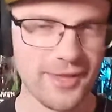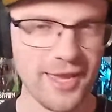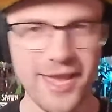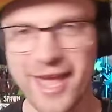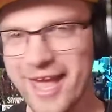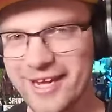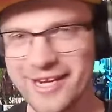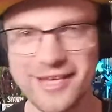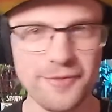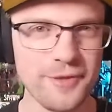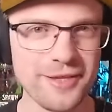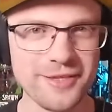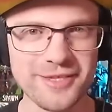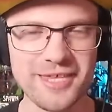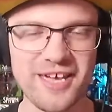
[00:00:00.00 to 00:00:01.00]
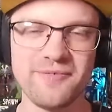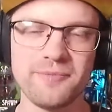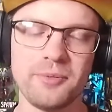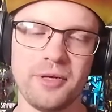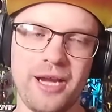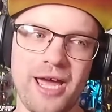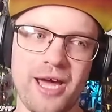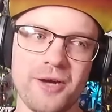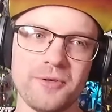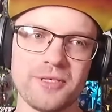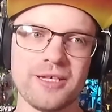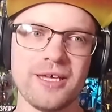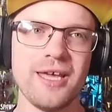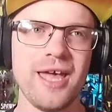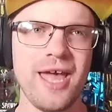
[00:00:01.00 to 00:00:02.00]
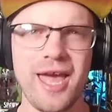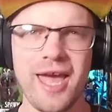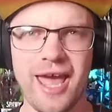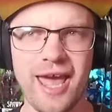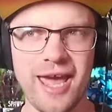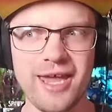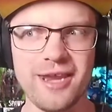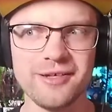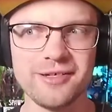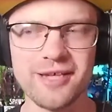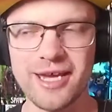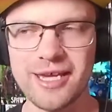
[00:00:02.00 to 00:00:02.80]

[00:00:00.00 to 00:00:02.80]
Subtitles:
anything that they've put out. And